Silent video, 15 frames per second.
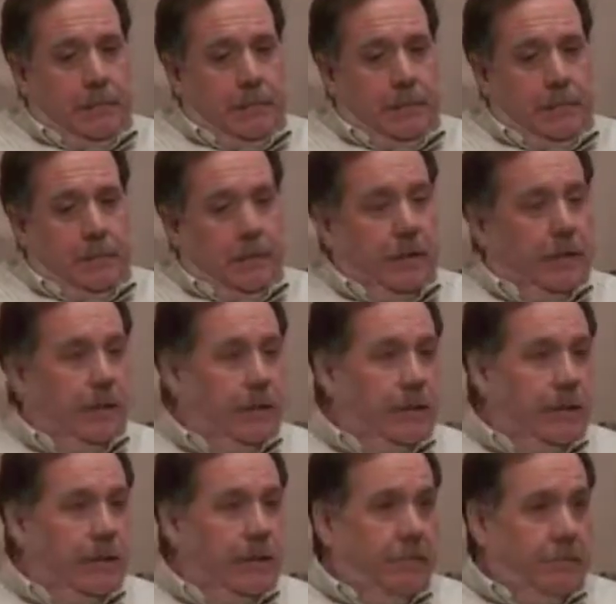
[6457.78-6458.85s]
to bring to
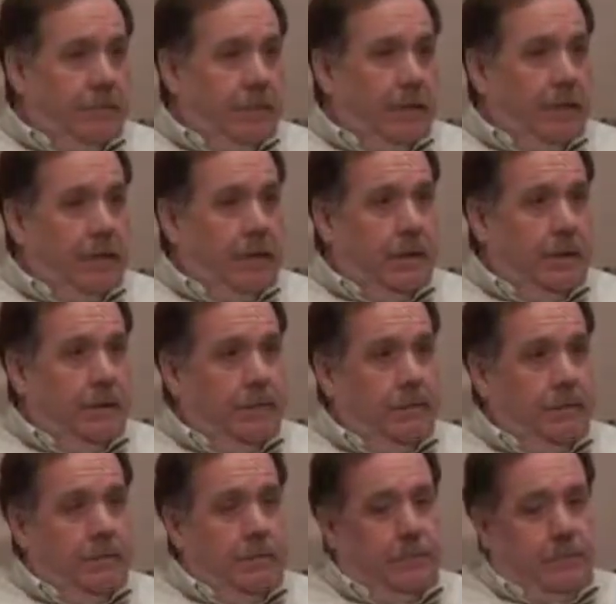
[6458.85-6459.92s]
the FAA
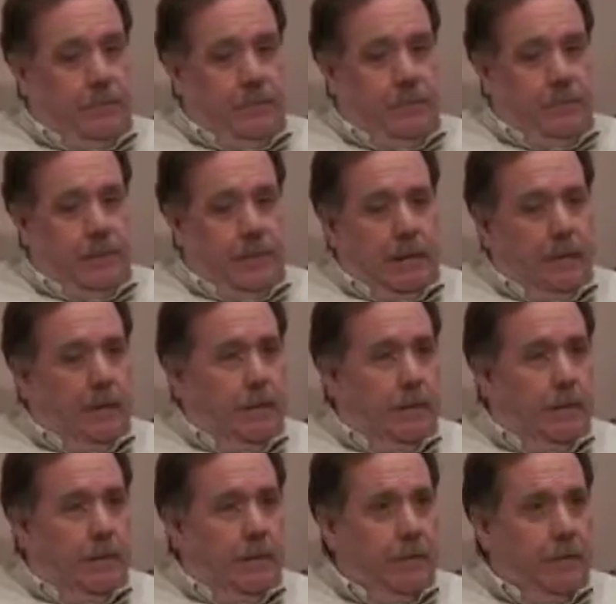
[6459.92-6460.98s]
to to let them
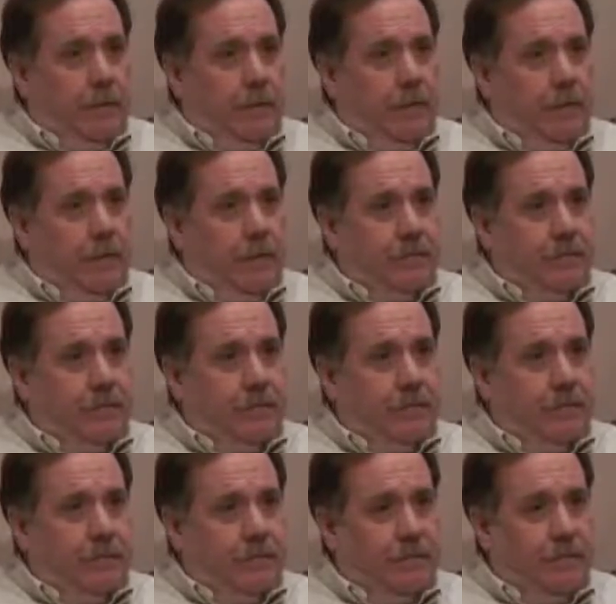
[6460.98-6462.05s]
know that this isn't
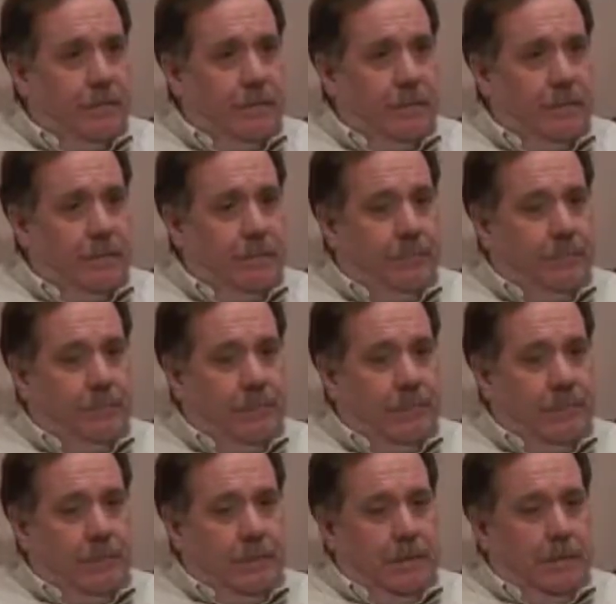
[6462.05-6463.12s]
just um,
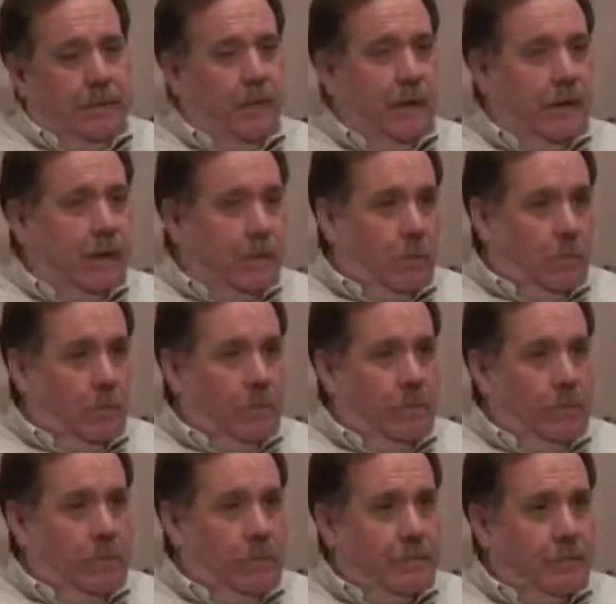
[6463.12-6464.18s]
crying
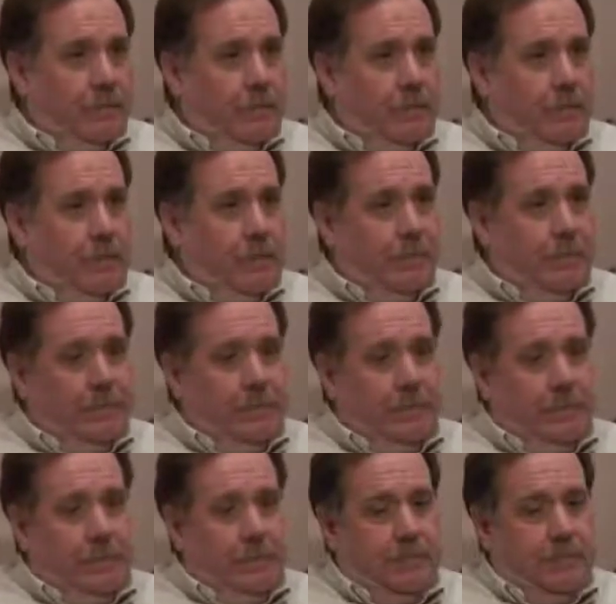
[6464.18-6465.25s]
wolf. These are some
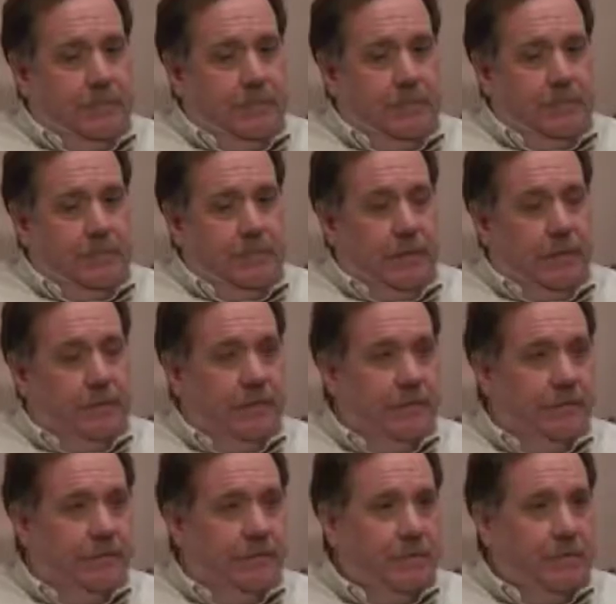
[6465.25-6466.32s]
some
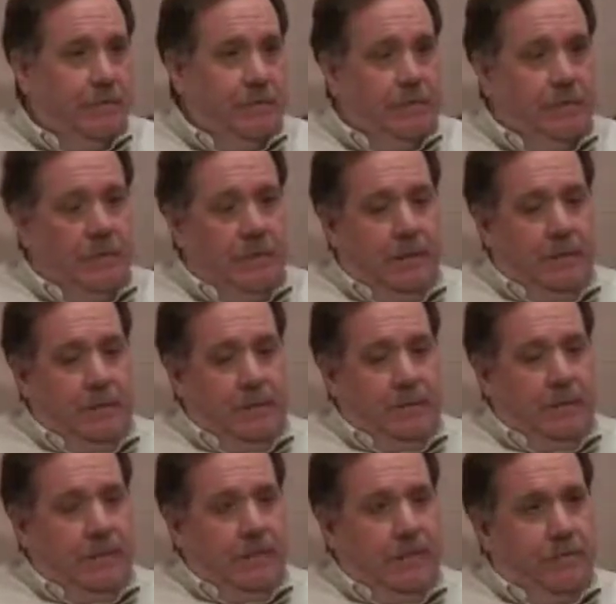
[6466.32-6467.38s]
serious uh,
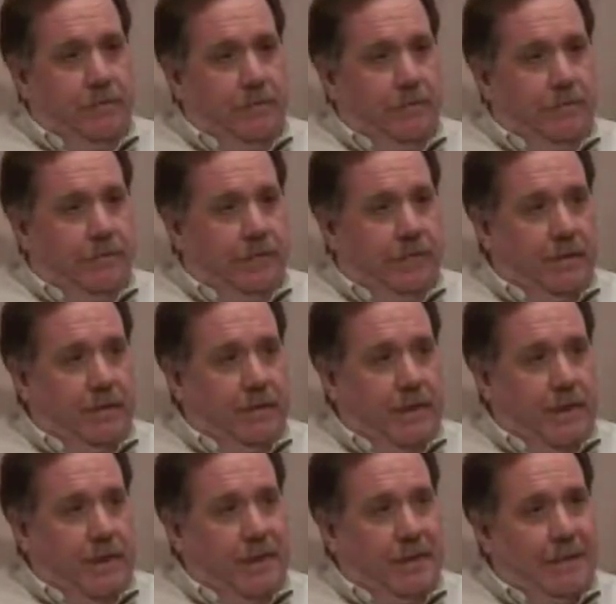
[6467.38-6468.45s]
concerns that the
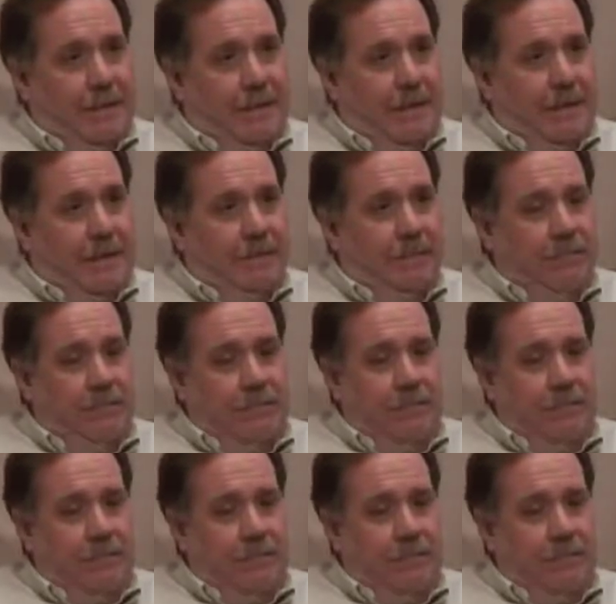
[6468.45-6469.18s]
mechanics have.